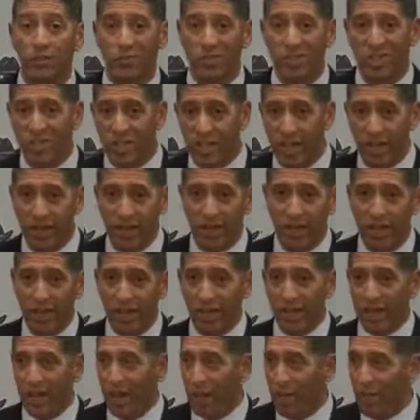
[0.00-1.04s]
We just had a,
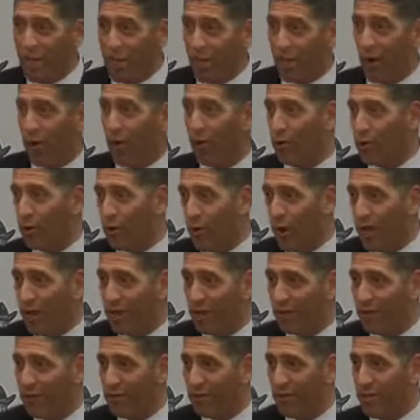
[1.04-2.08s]
a big earthquake
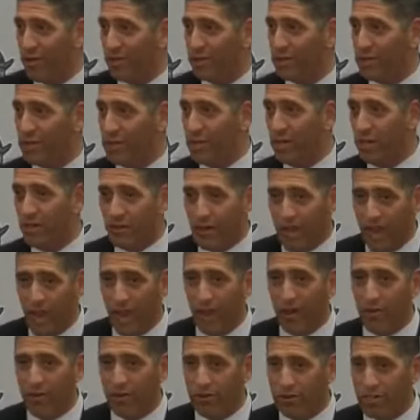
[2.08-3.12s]
a few years ago.
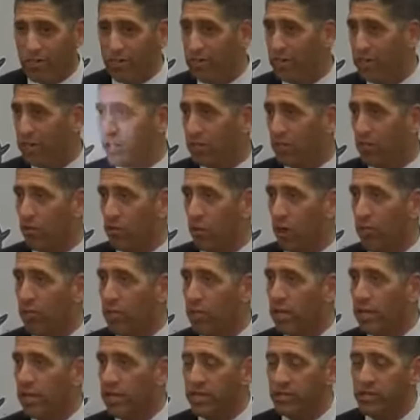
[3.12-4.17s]
Now there's these little
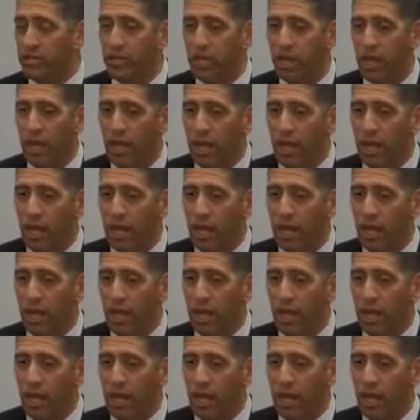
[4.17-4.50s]
rumblings.